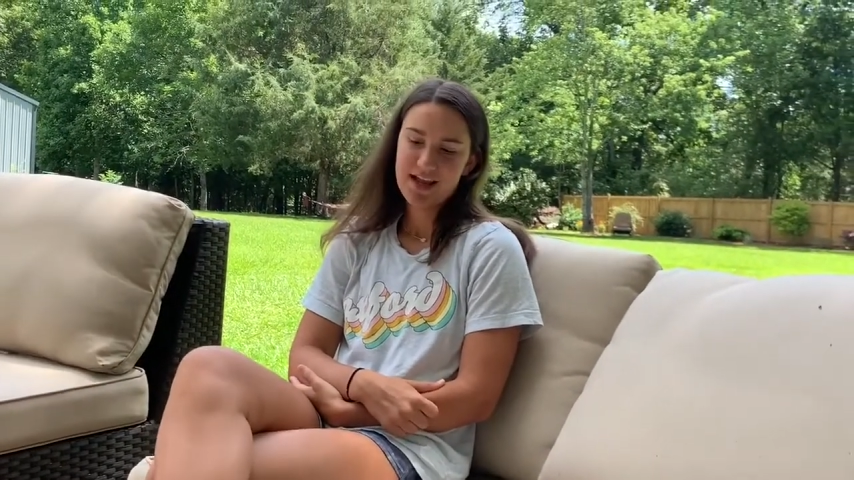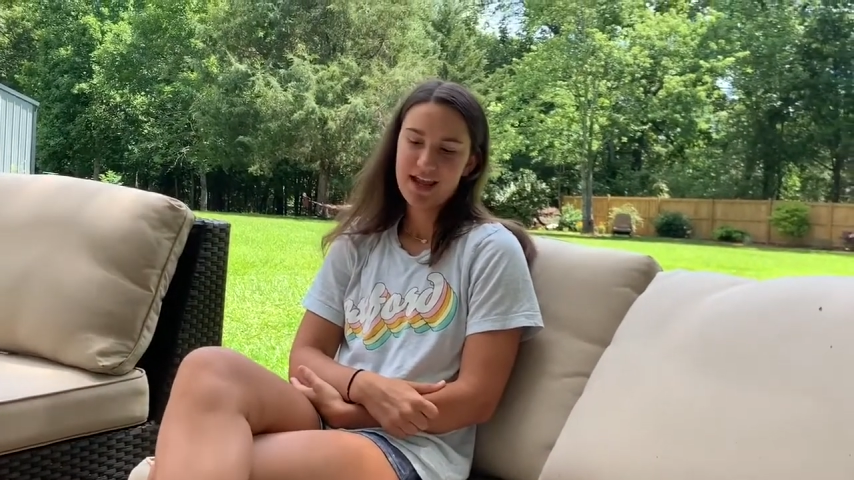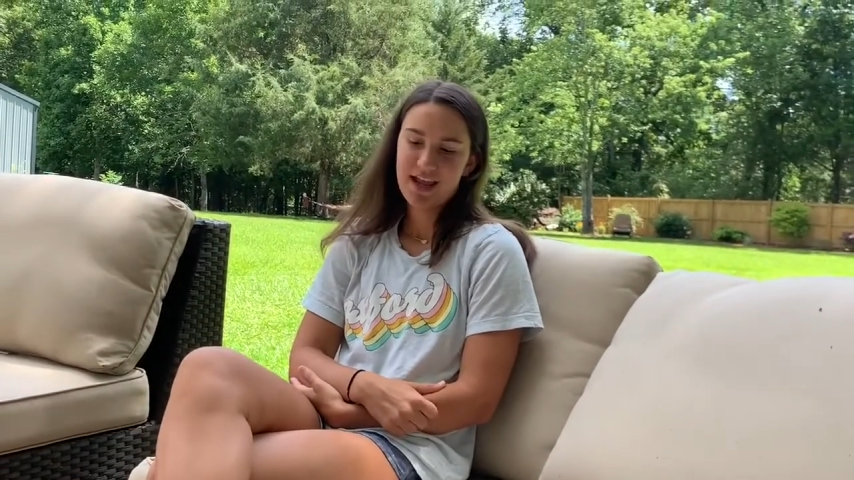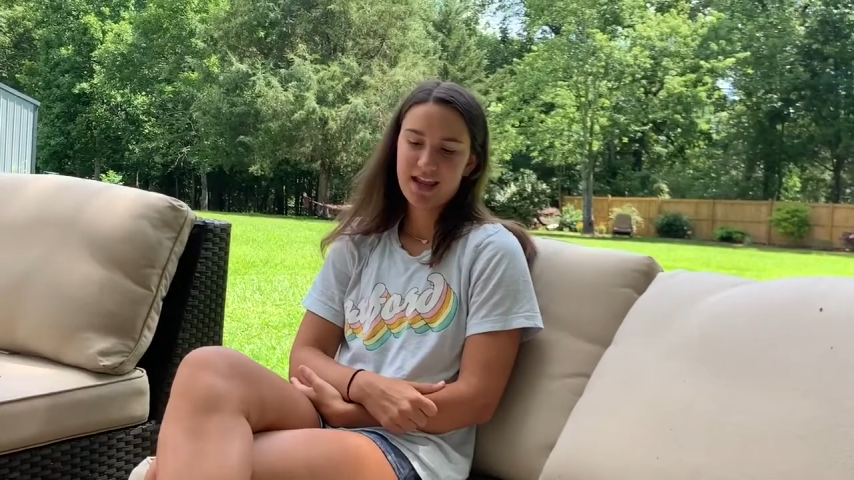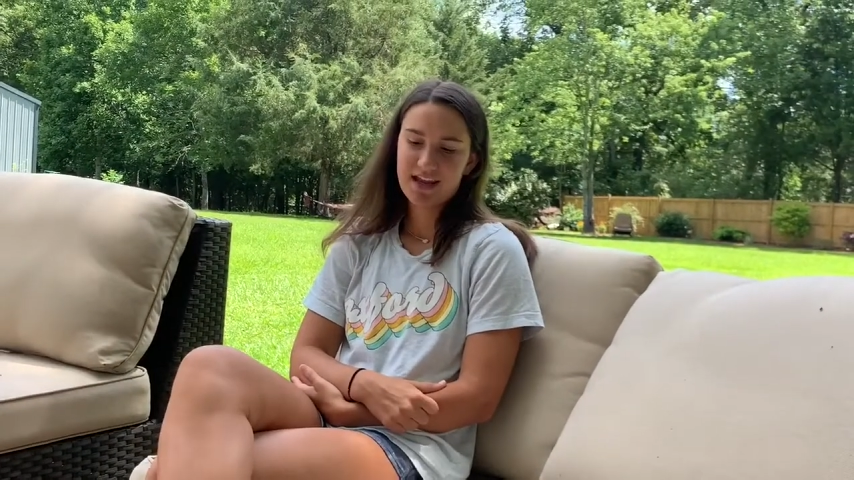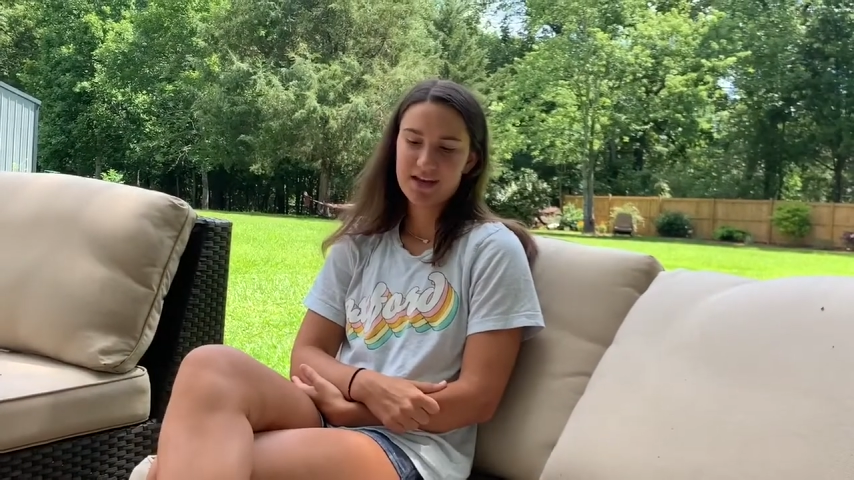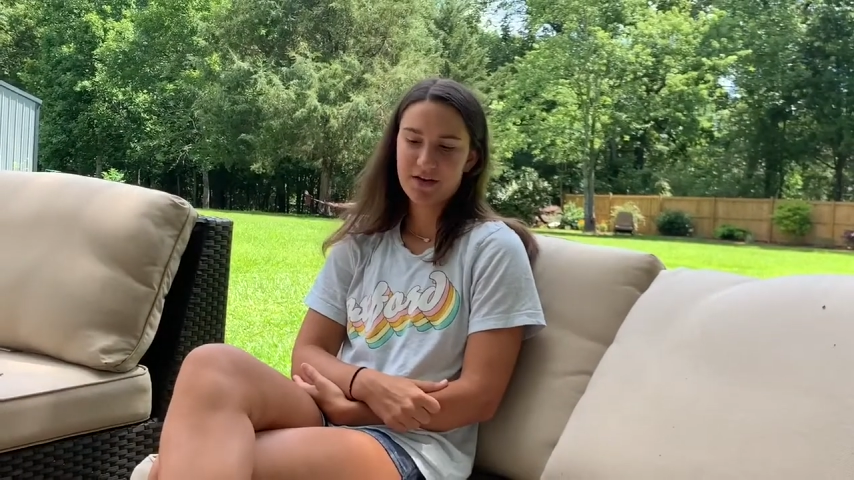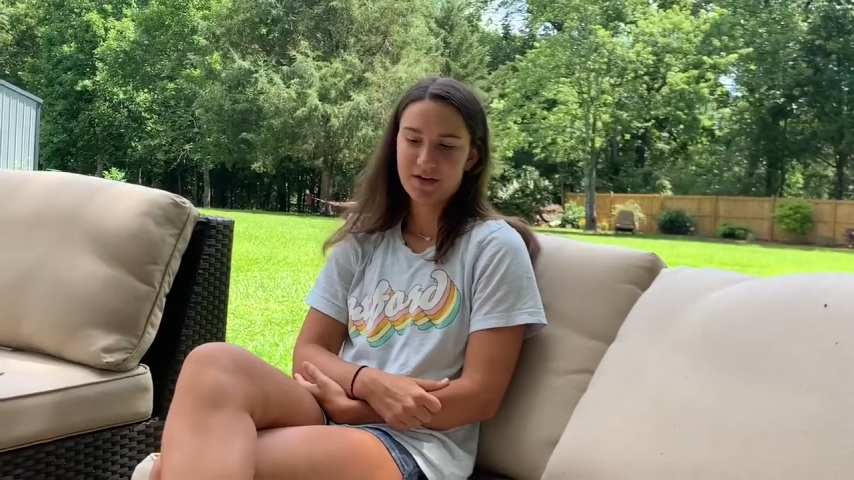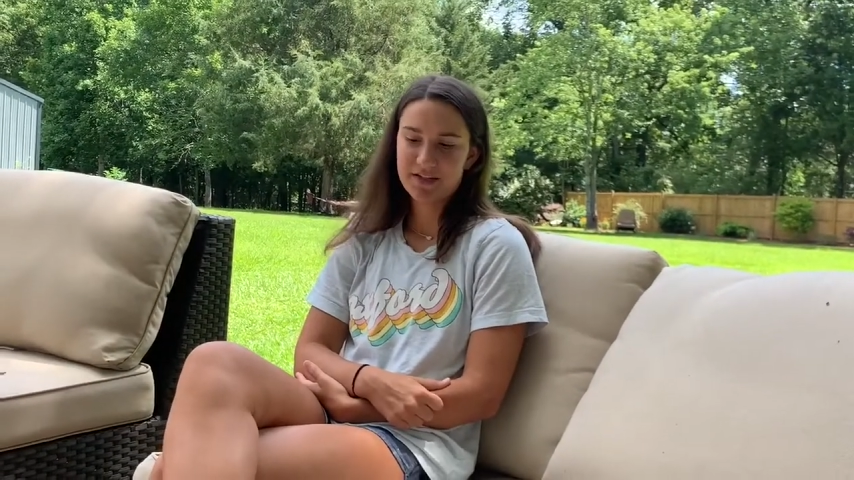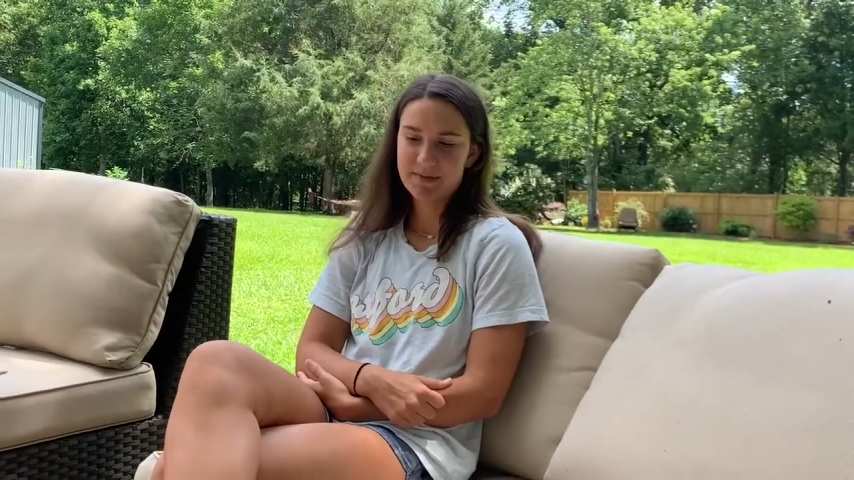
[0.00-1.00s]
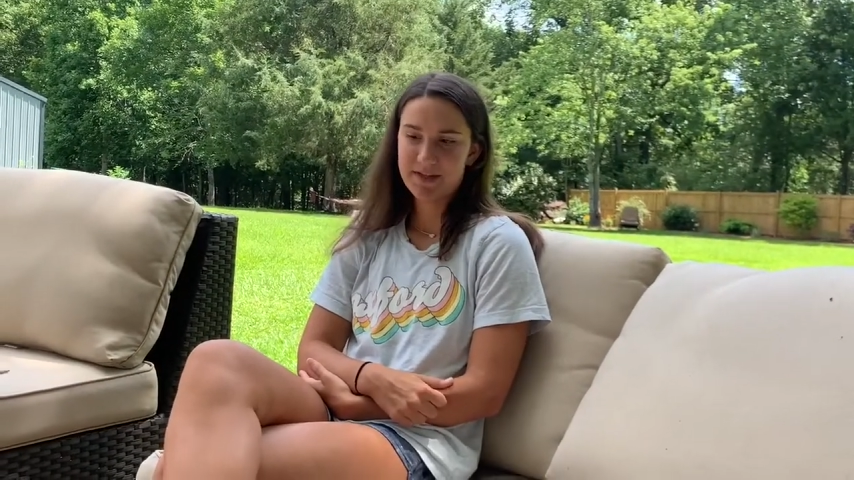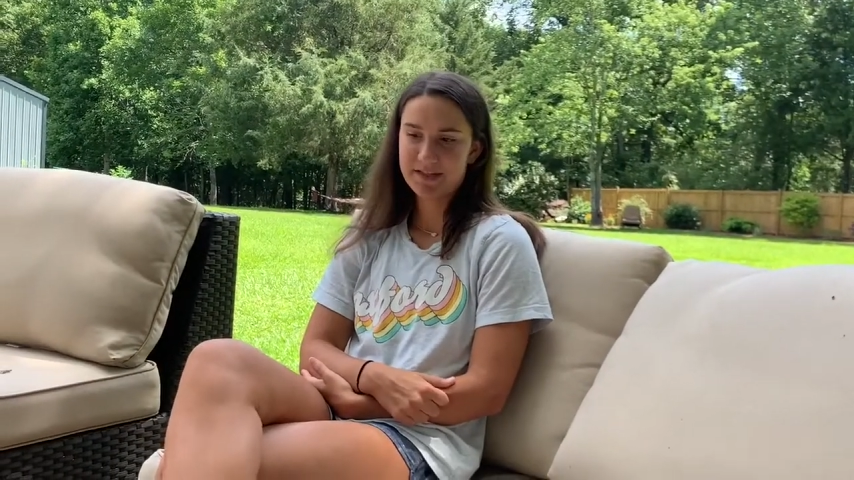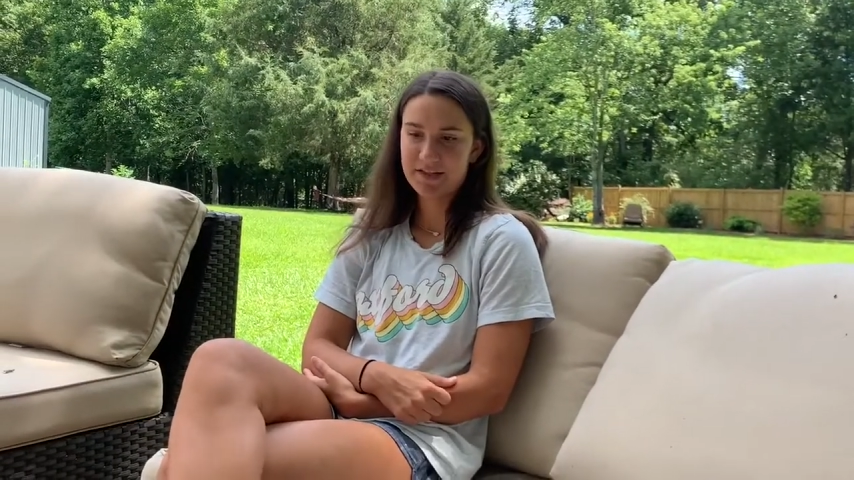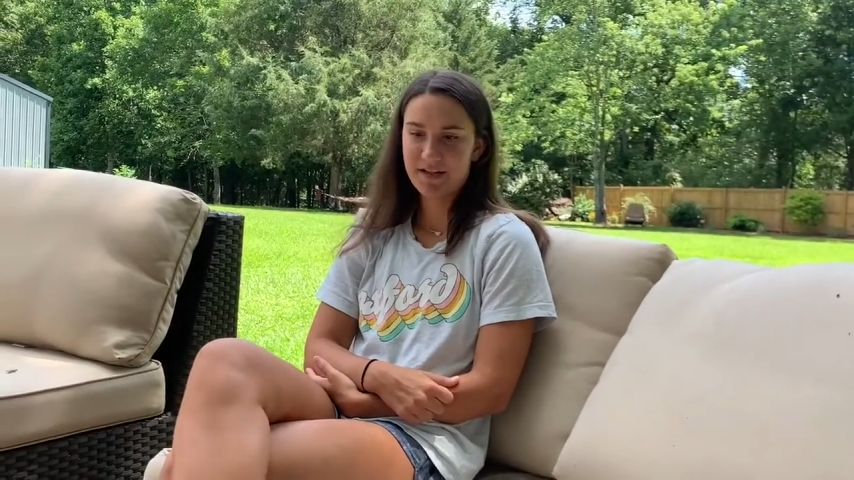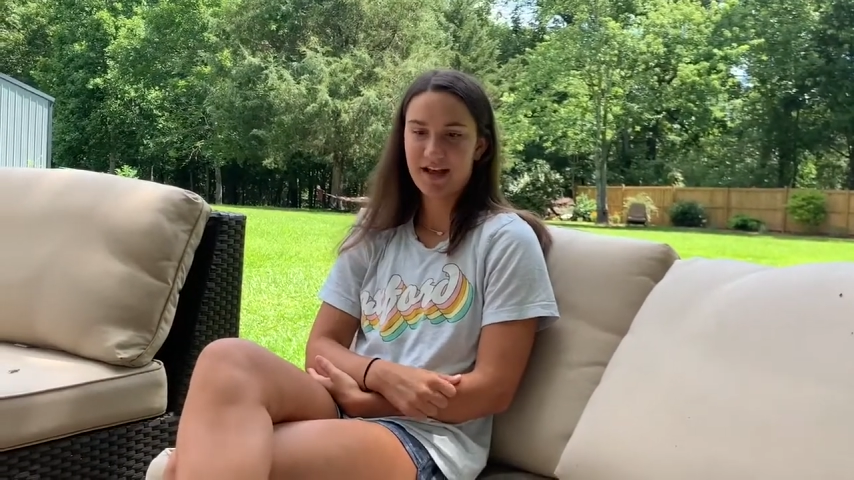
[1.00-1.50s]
and he always makes you